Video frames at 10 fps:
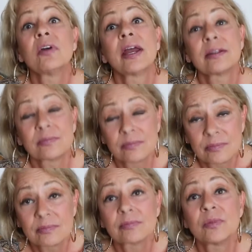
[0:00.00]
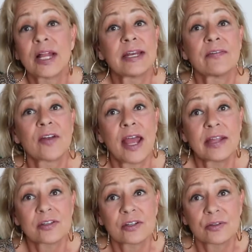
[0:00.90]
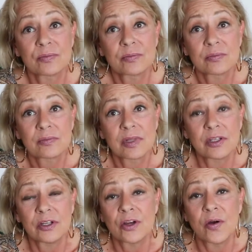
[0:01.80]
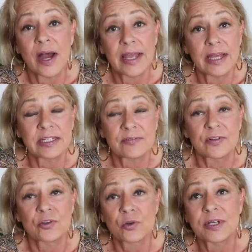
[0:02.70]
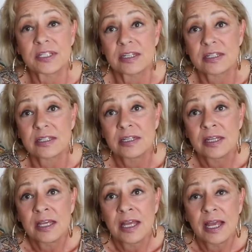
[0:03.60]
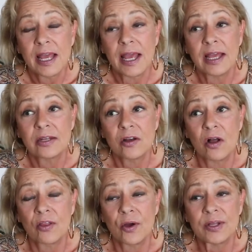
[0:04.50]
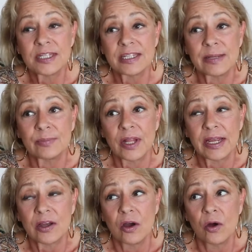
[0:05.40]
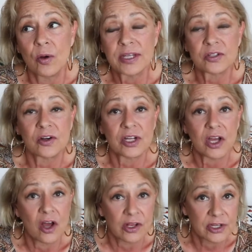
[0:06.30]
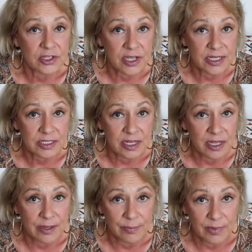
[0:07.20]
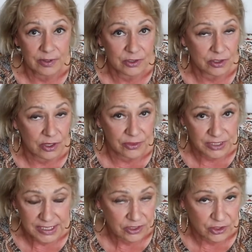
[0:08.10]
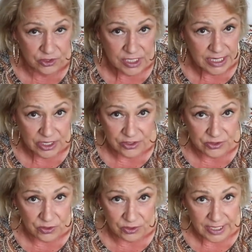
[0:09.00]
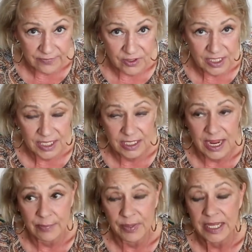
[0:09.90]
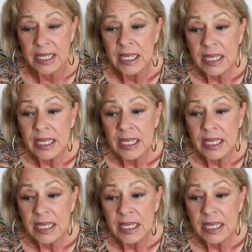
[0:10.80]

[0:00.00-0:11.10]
Right. Well, I never had to. You know, I had different choices. And although it seemed like, oh, I started college as 13 years old after the kidnapping,